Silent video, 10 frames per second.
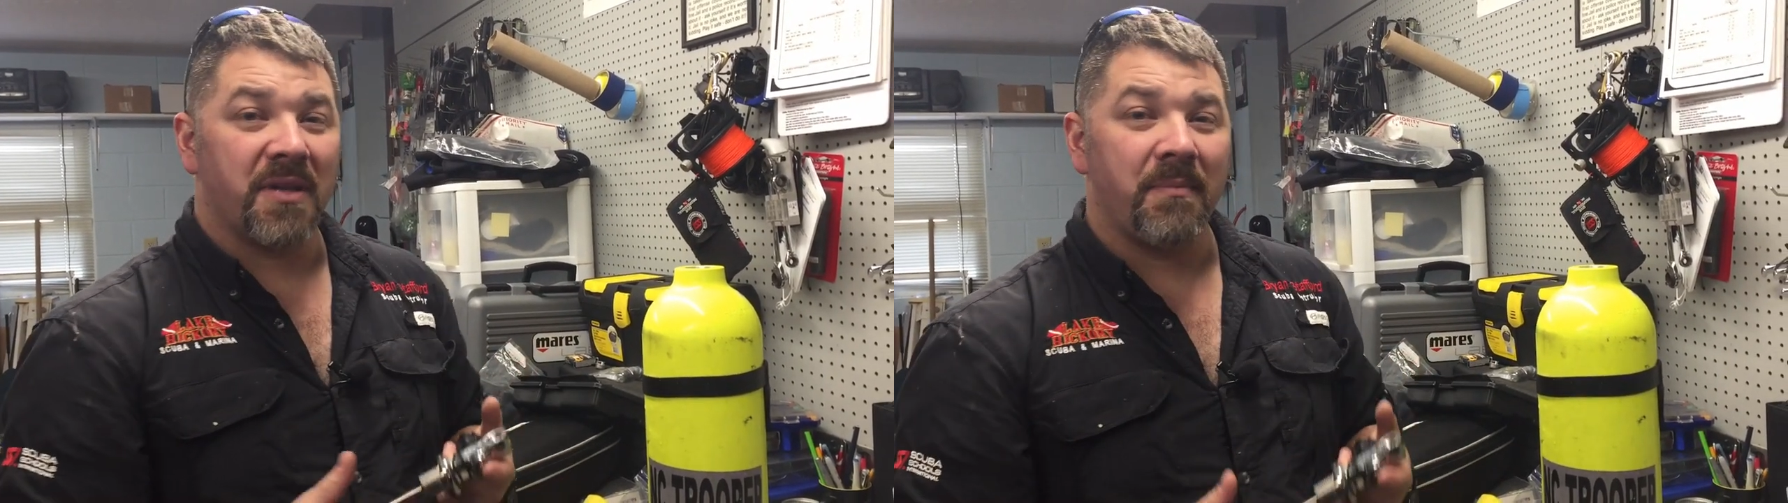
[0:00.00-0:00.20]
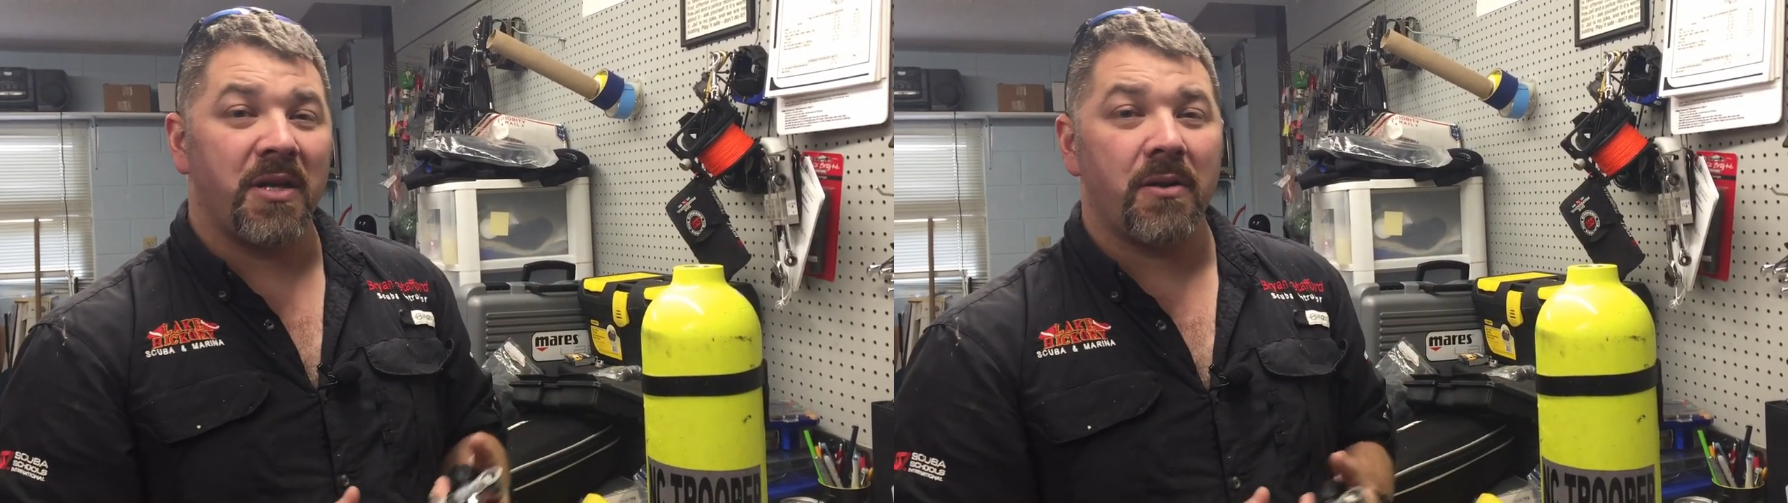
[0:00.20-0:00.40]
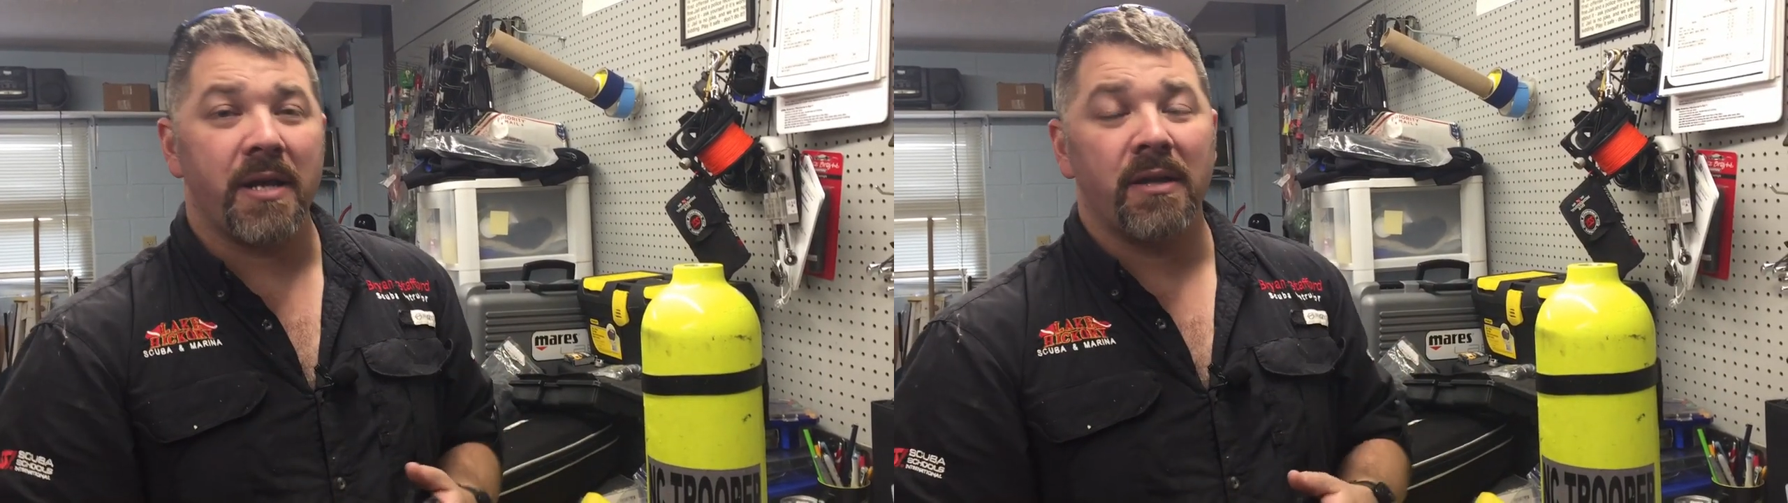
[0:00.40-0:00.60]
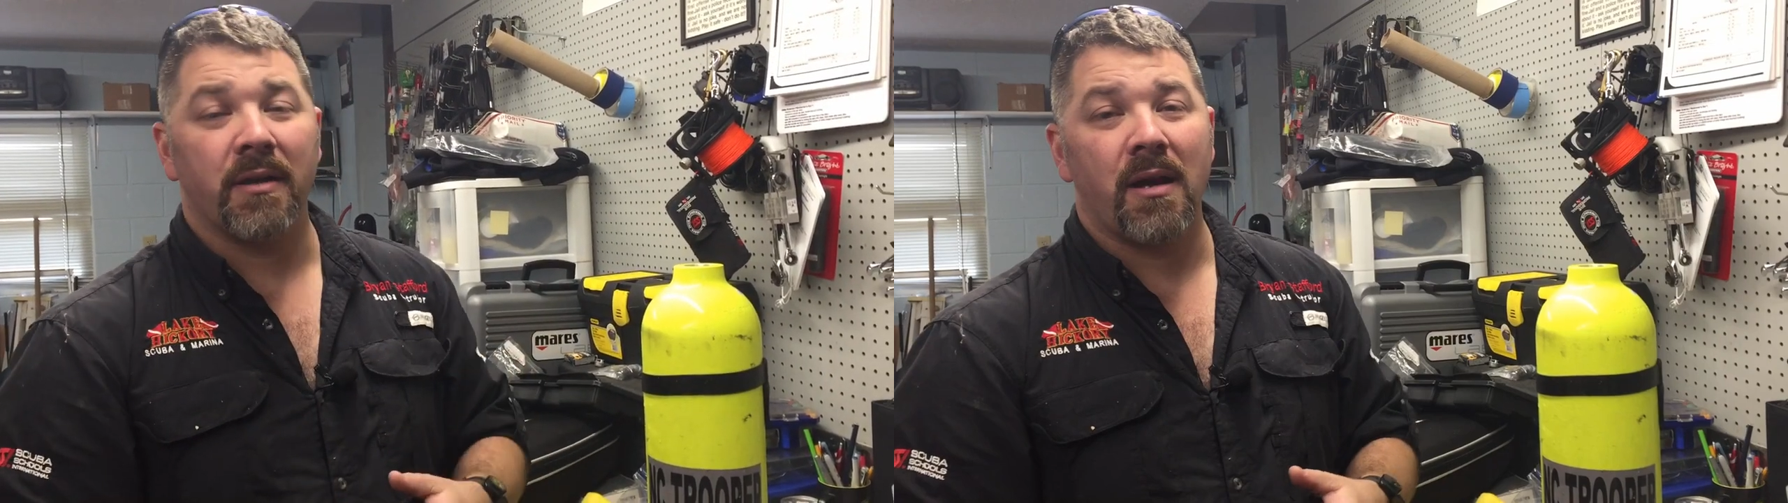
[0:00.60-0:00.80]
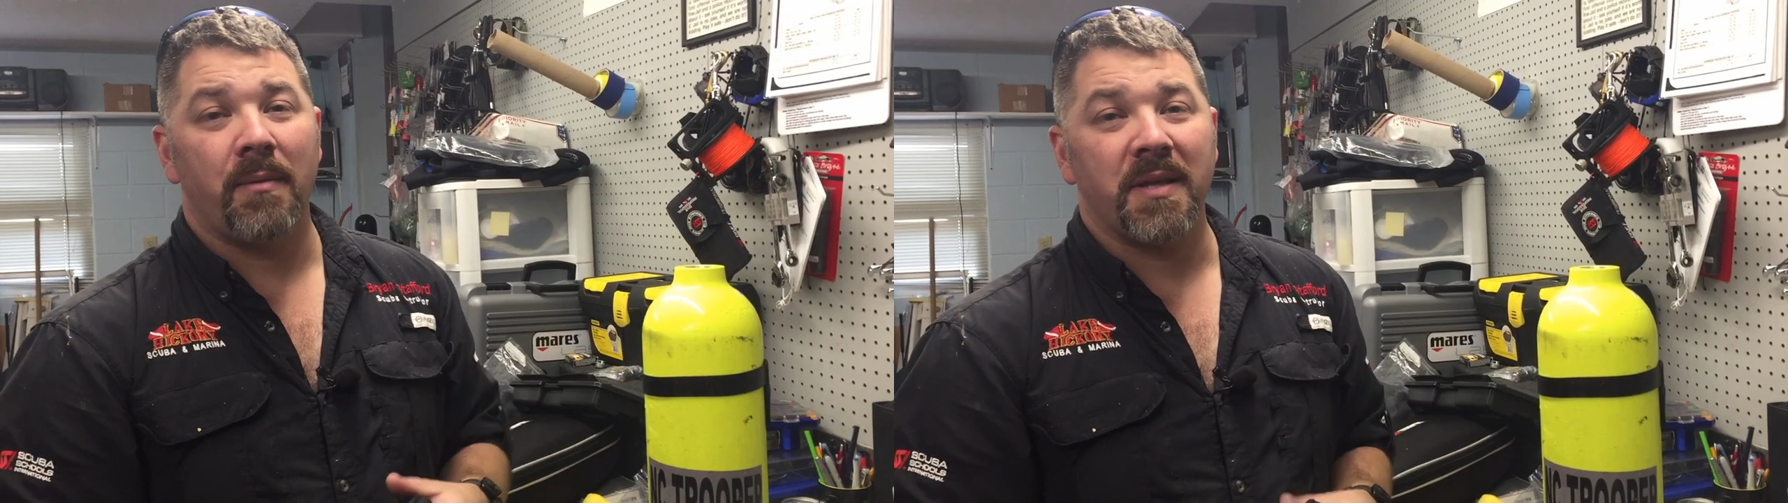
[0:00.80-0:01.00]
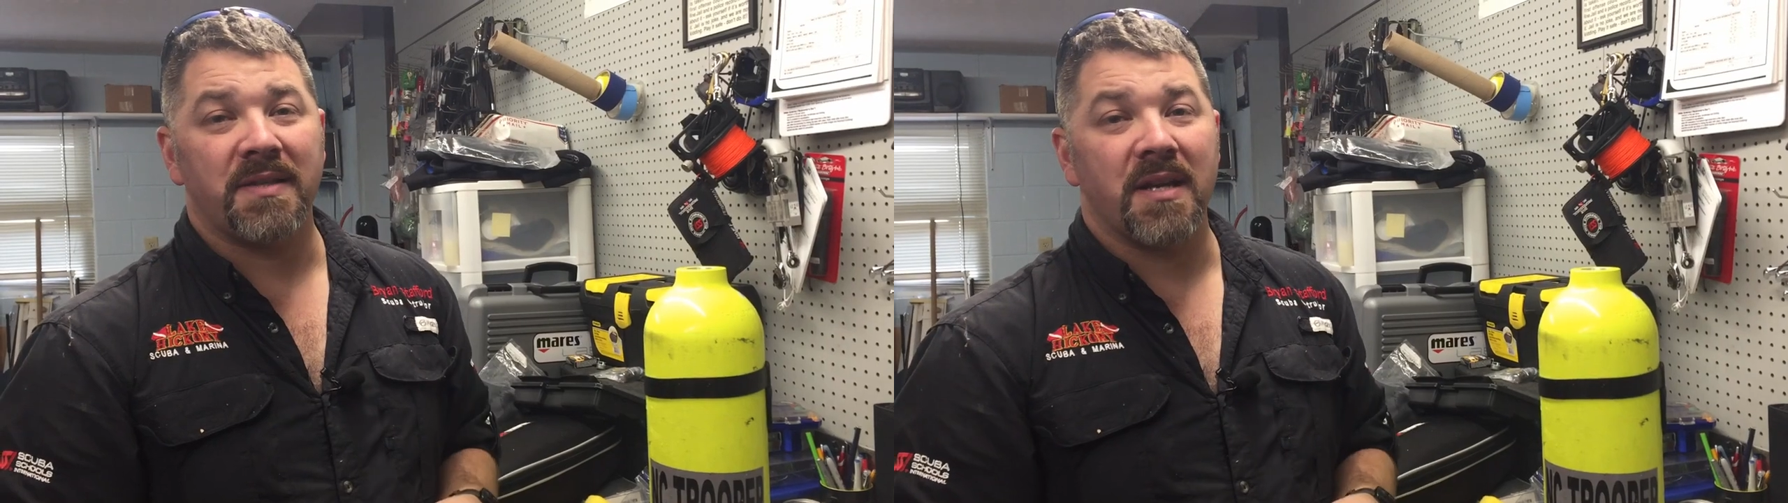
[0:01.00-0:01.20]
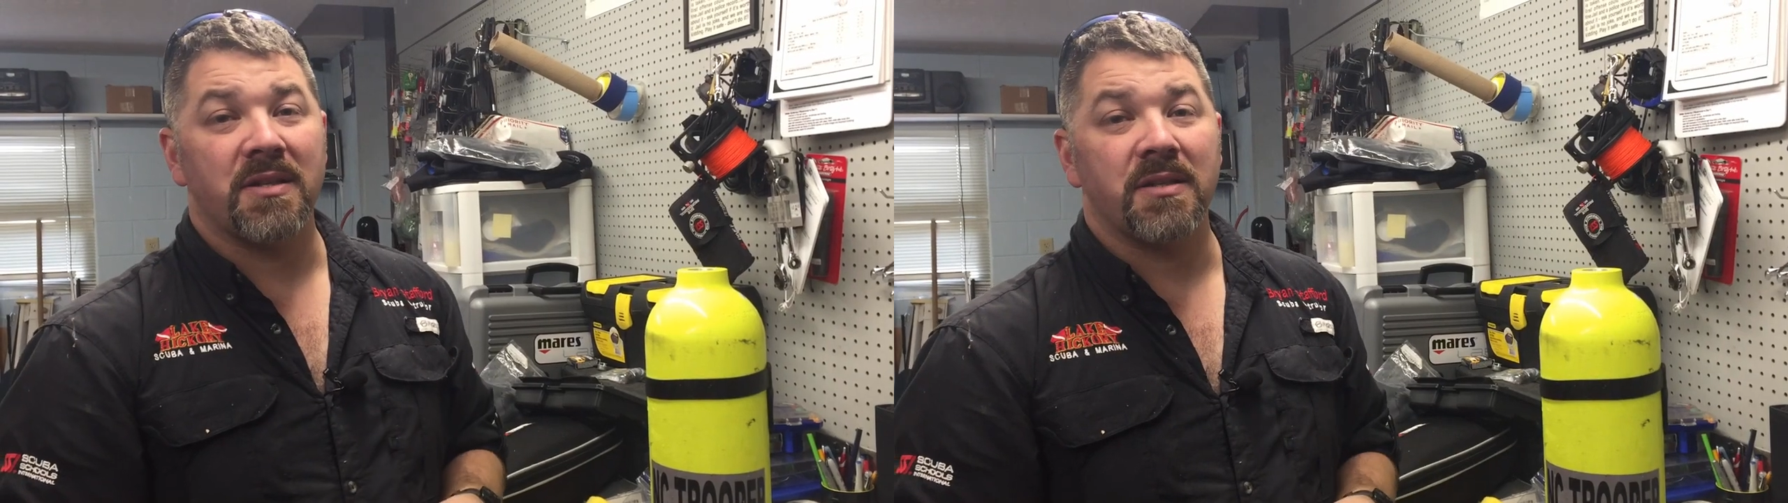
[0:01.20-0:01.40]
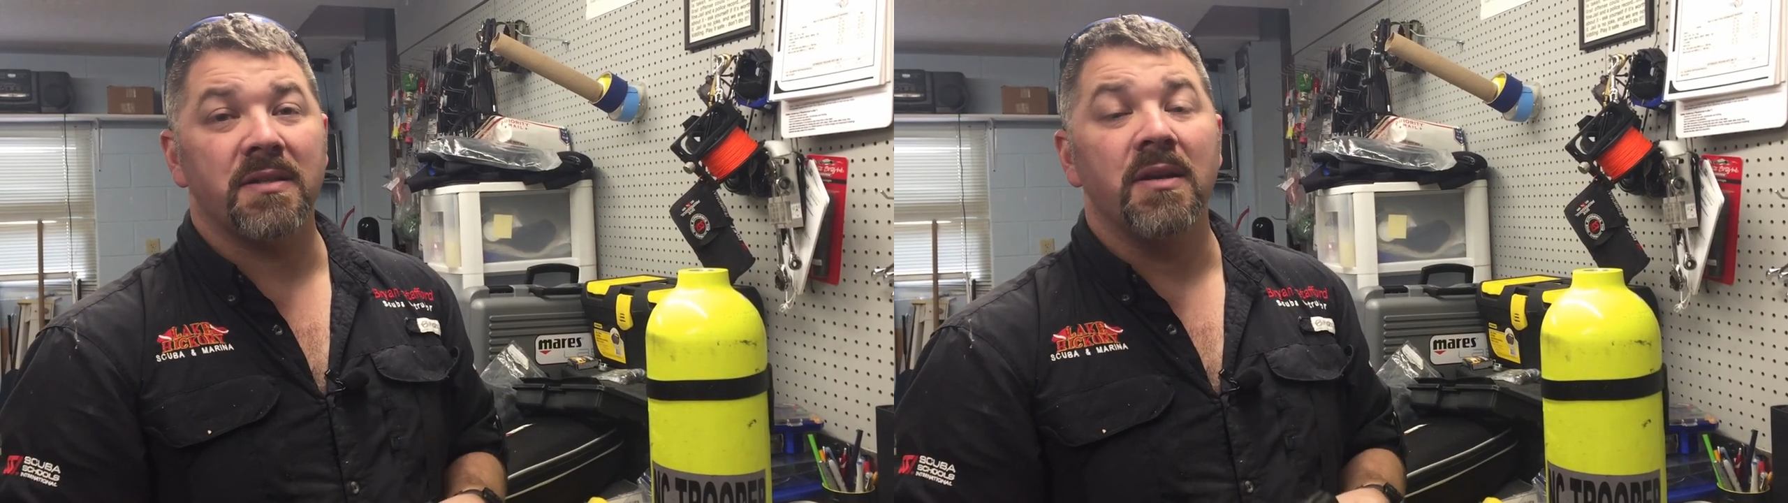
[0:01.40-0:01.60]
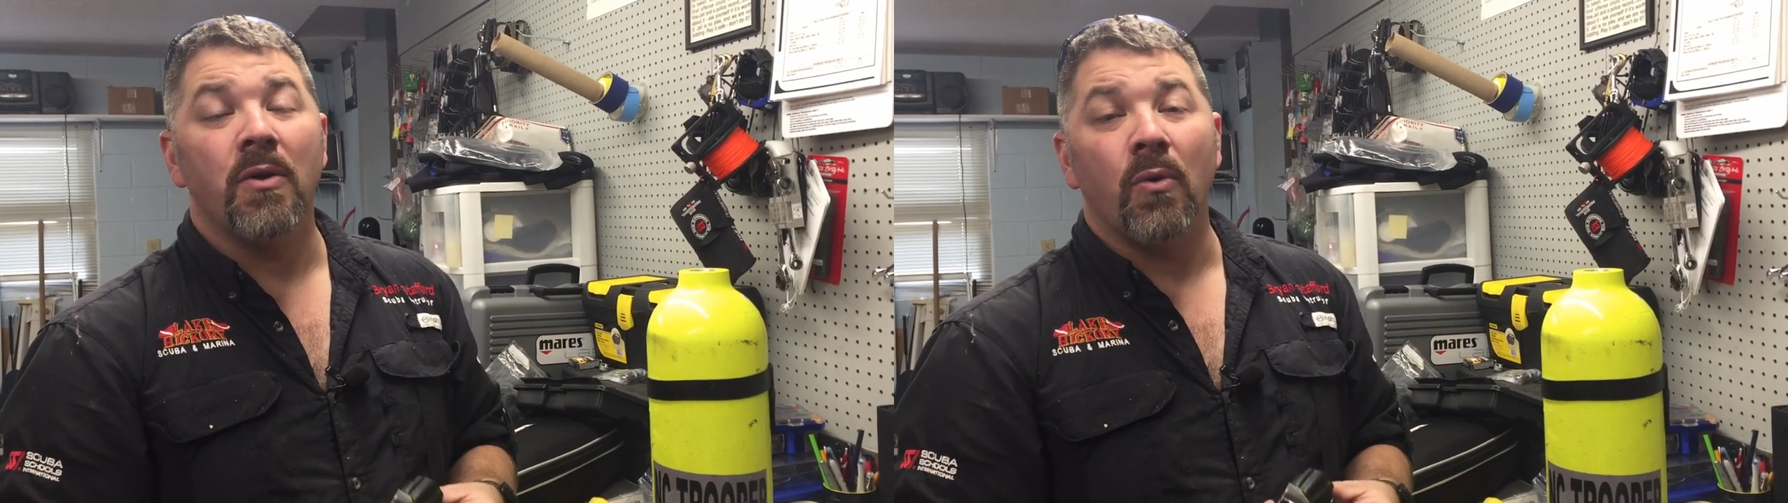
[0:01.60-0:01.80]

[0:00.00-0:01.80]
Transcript: let me know down in the comment sections